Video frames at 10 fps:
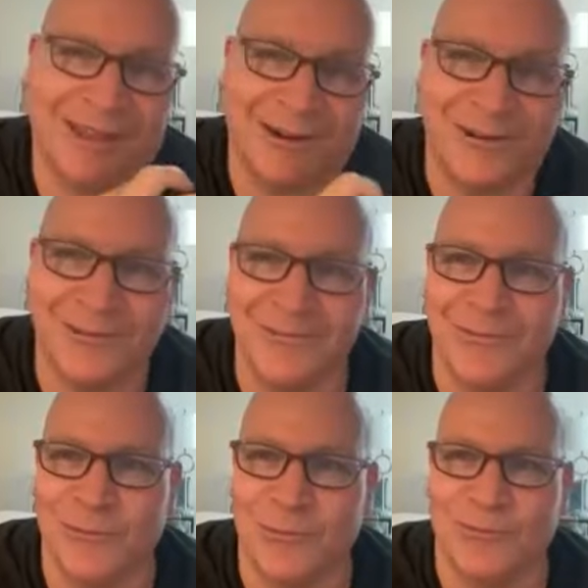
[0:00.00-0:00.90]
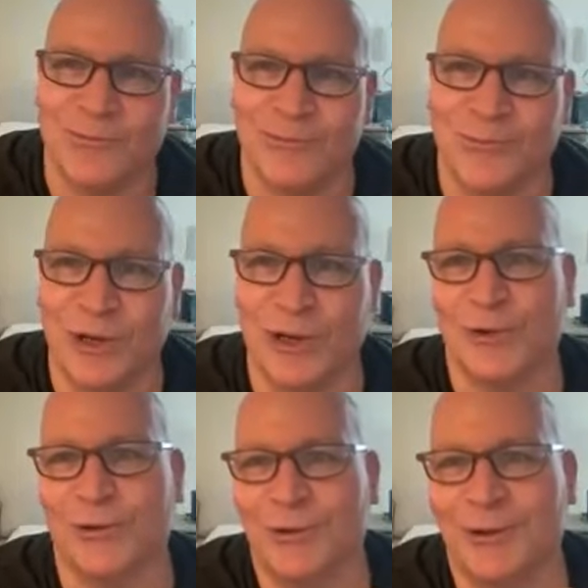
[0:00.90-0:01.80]
I don't know, we
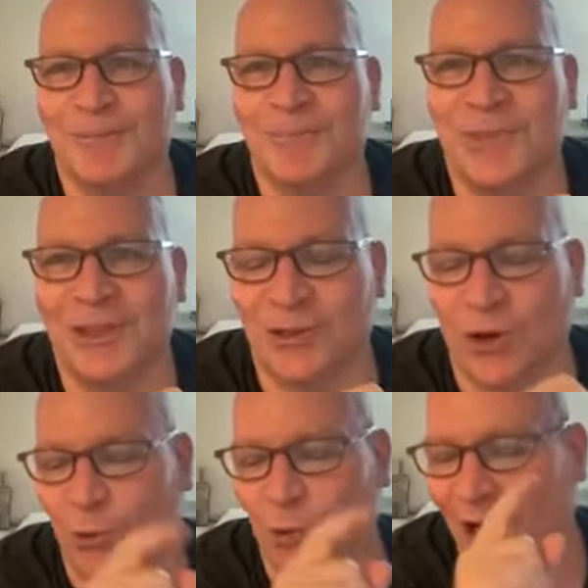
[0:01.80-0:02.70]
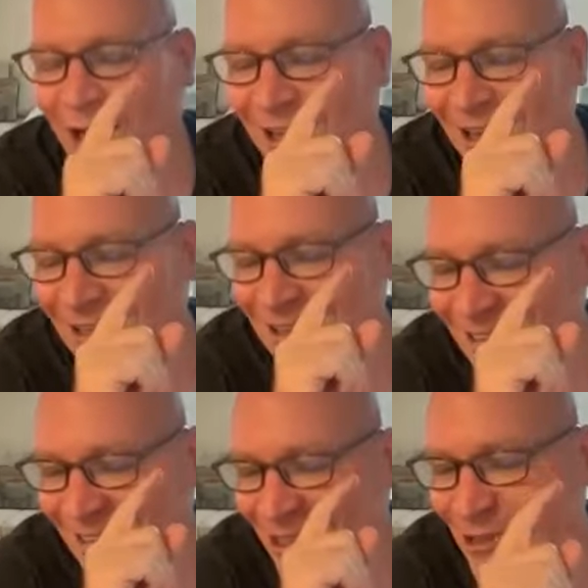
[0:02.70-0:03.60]
do. So
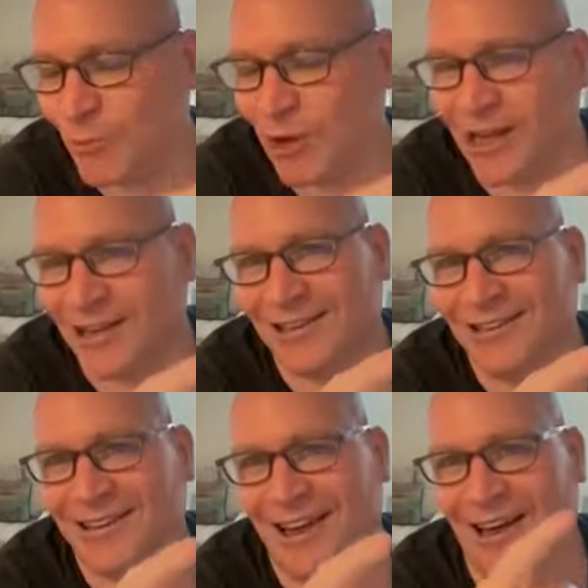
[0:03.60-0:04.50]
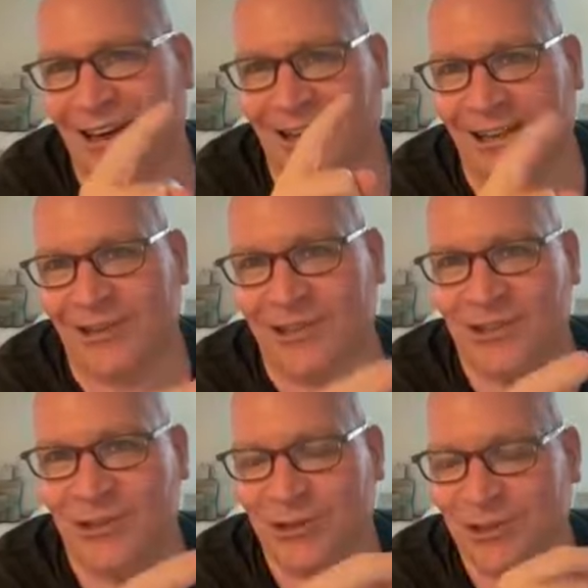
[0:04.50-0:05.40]
this week, uh,
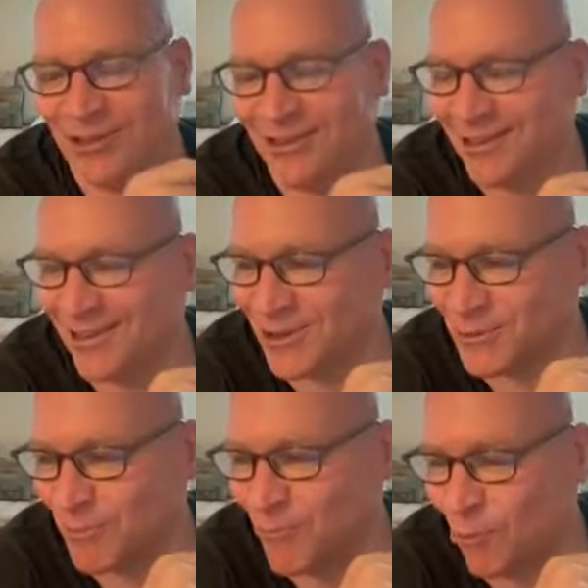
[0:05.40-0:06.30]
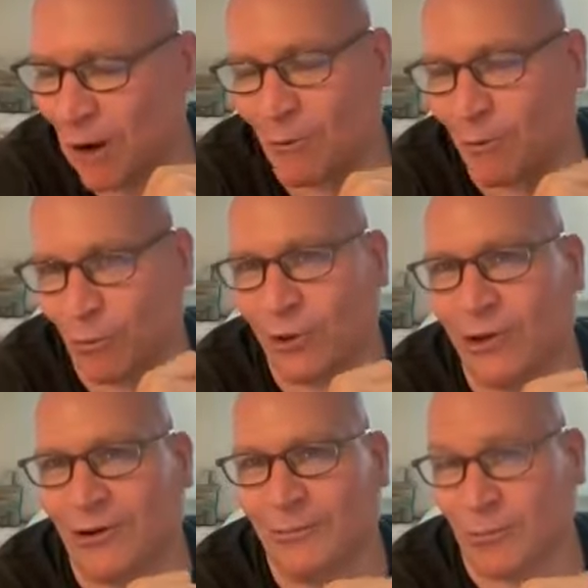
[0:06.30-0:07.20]
it's it's Robert
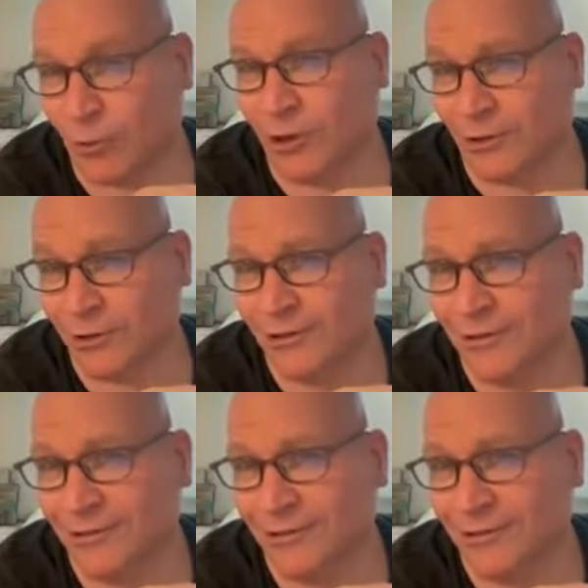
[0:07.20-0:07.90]
Baril. Baril?